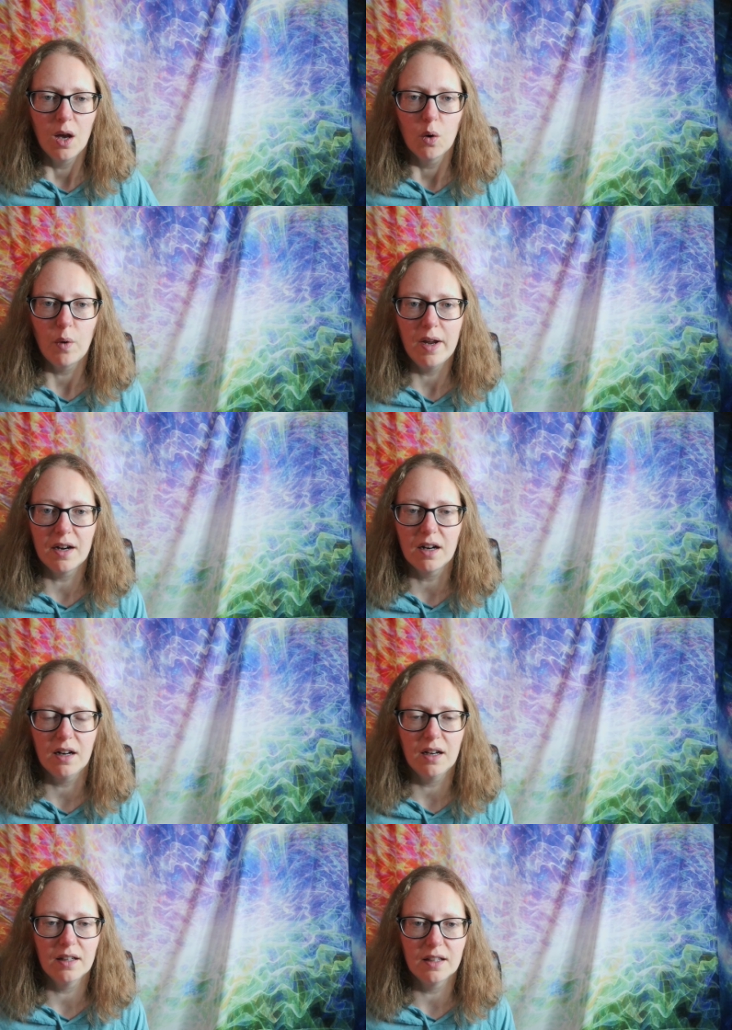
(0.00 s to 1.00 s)

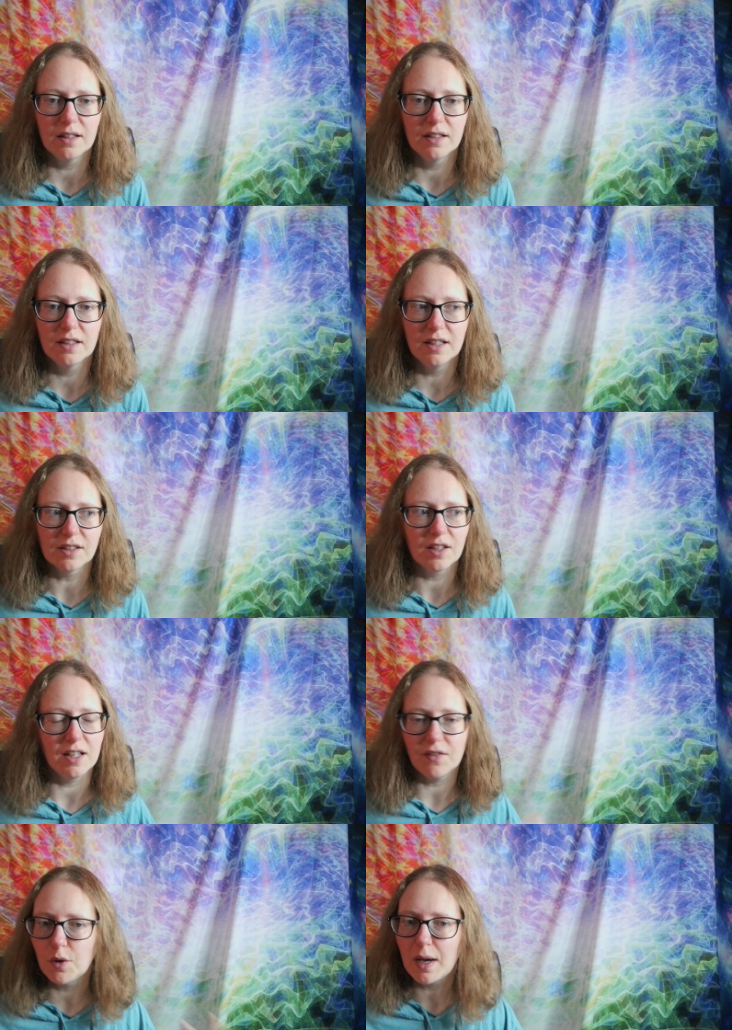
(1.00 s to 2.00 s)
Where it's going to
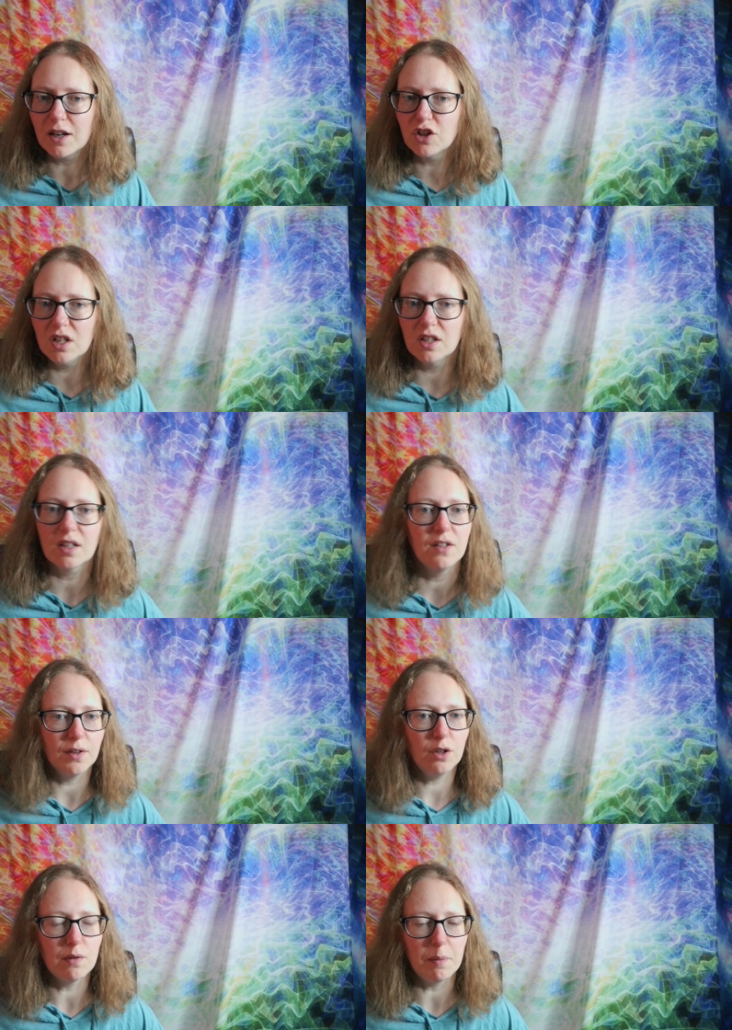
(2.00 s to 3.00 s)
give you energy, it's going to
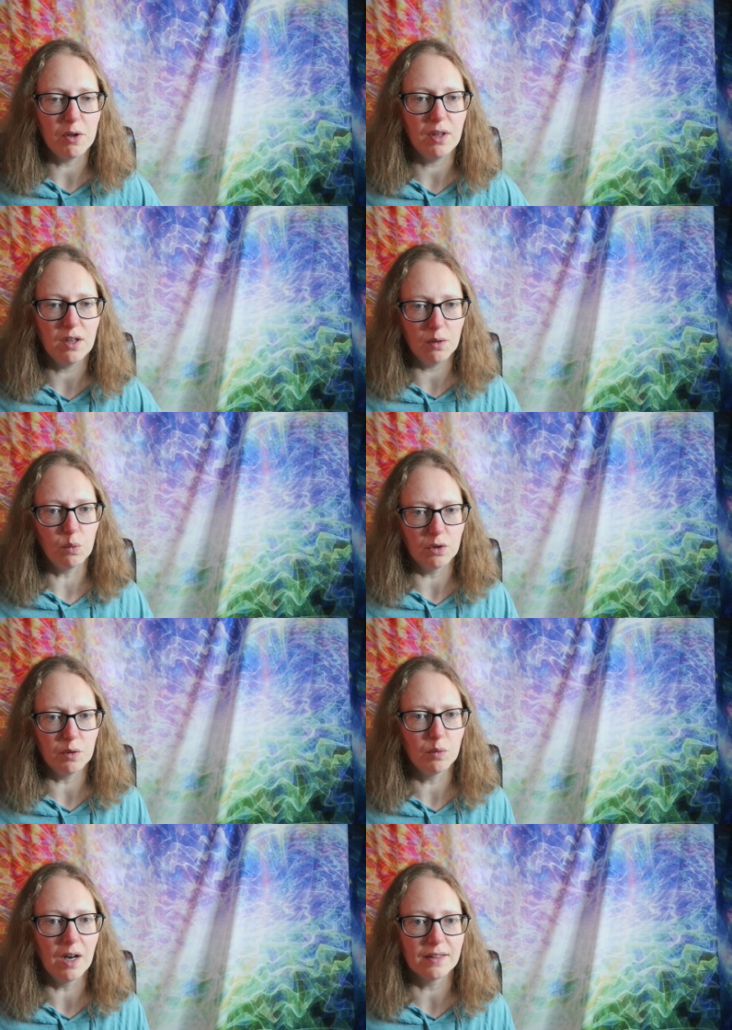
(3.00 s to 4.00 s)
fill you up, you think you
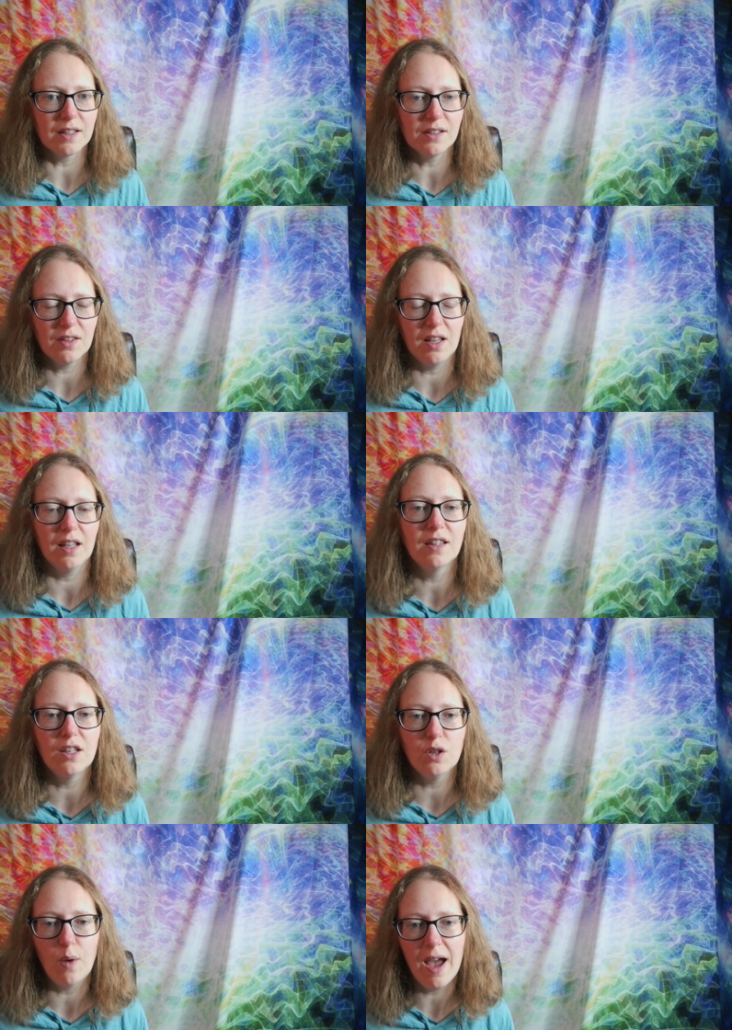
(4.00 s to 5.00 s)
want this thing, and
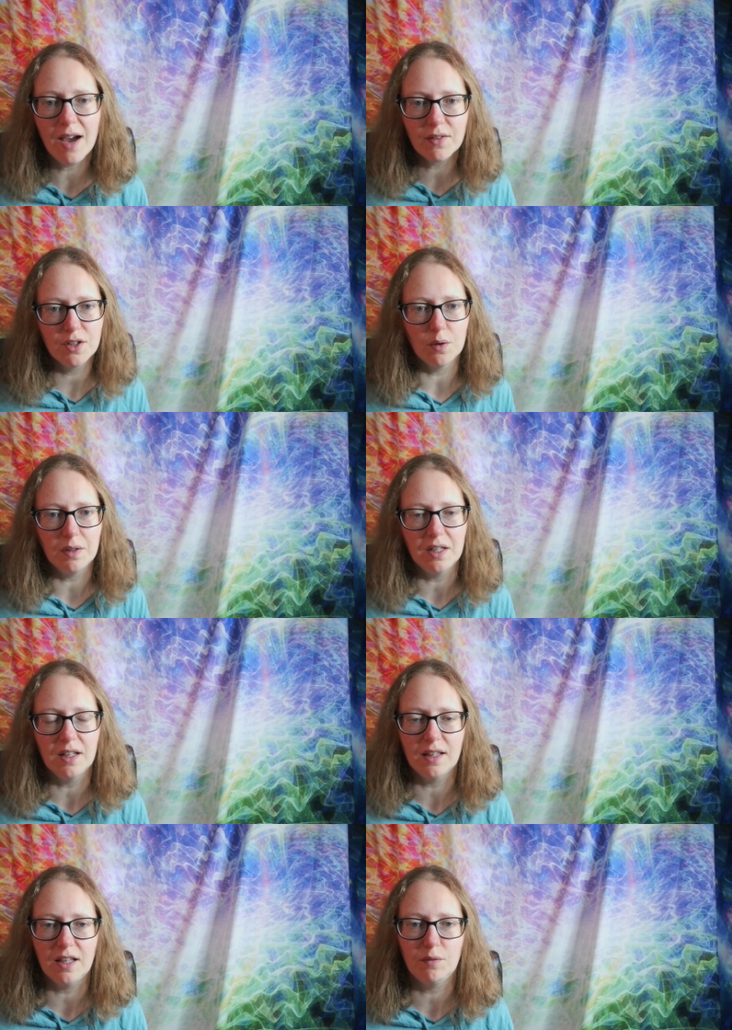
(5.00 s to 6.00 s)
then you have a donut
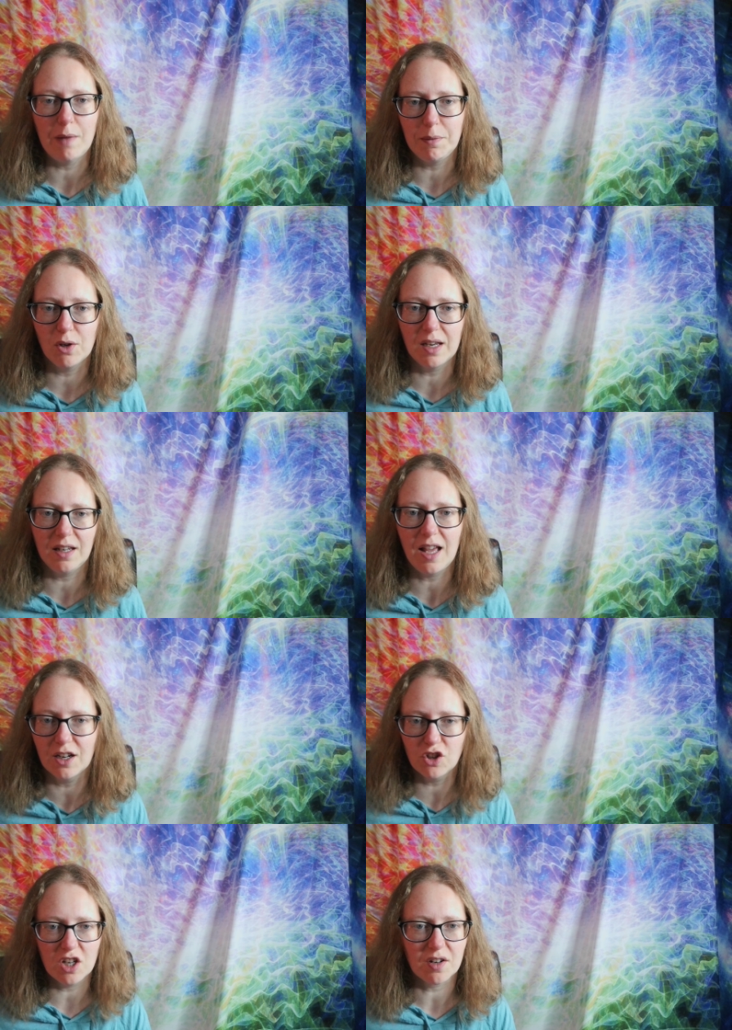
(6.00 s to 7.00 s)
and then maybe you get an
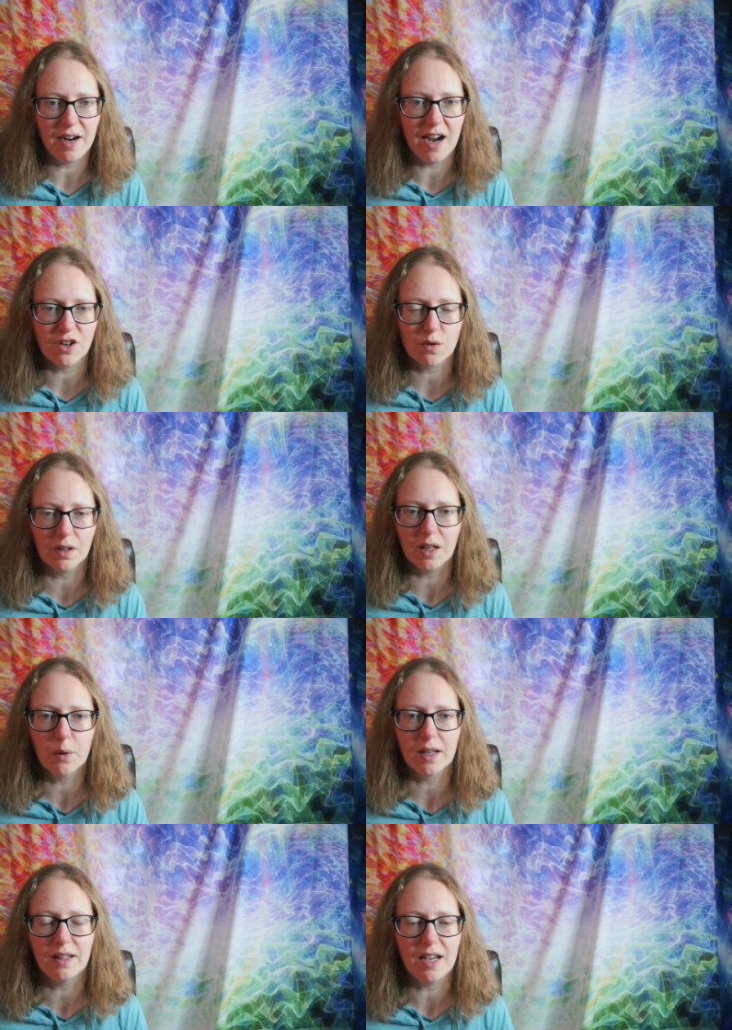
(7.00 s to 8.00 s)
energy crash really
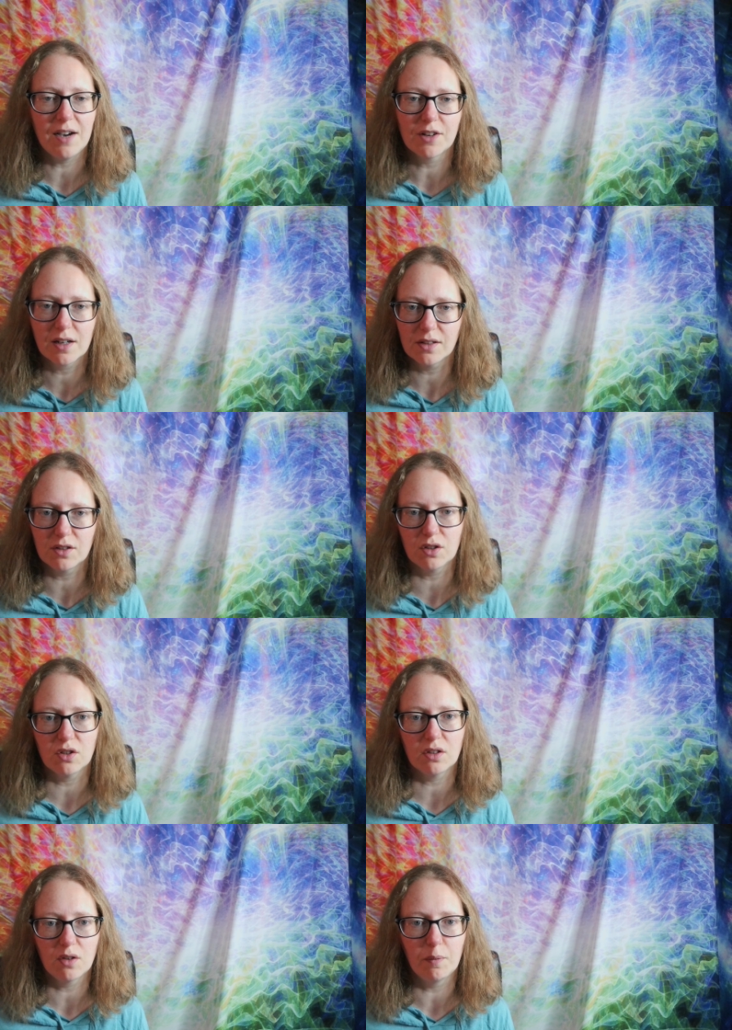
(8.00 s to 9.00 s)
quickly after because there's
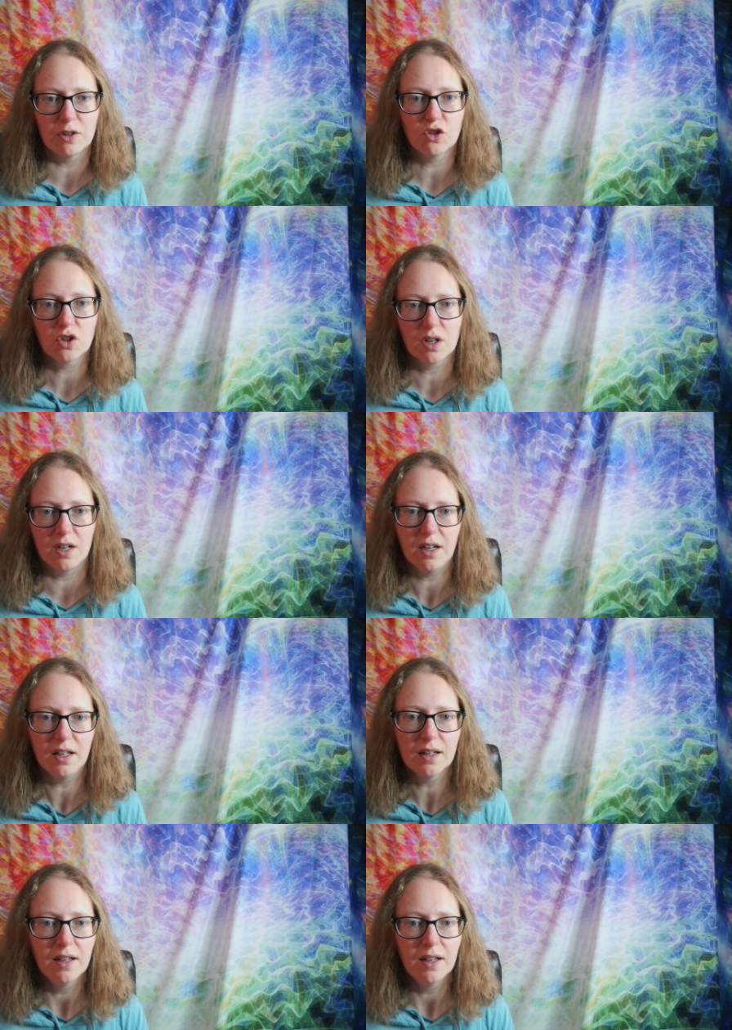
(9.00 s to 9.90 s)
just so much sugar in it.